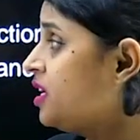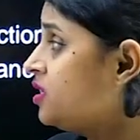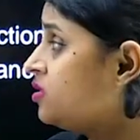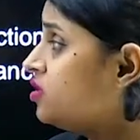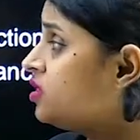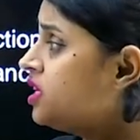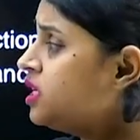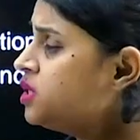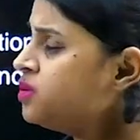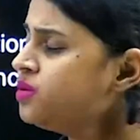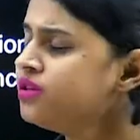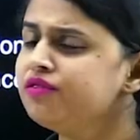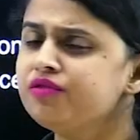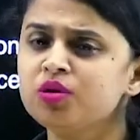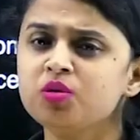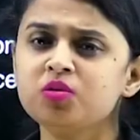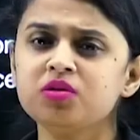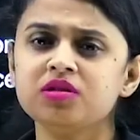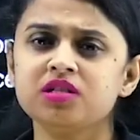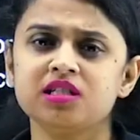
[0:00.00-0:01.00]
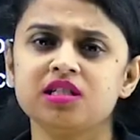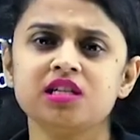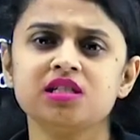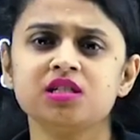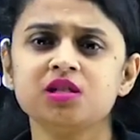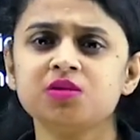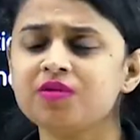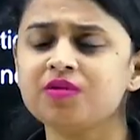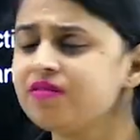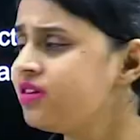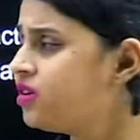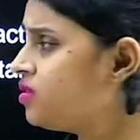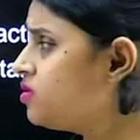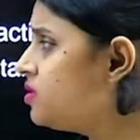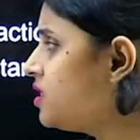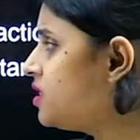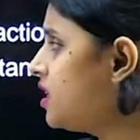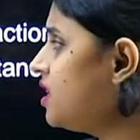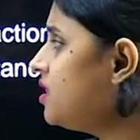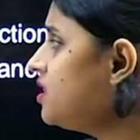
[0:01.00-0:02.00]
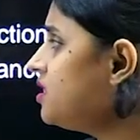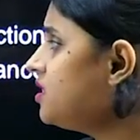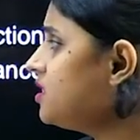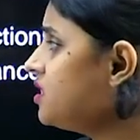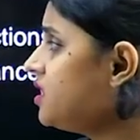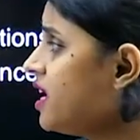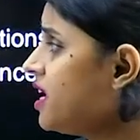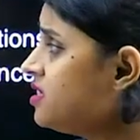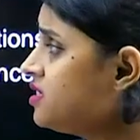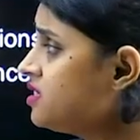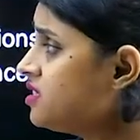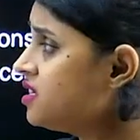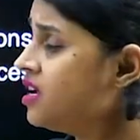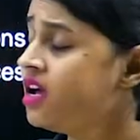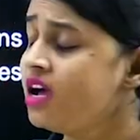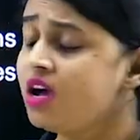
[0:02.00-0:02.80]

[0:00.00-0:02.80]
So these were a few instances where we can say that yes,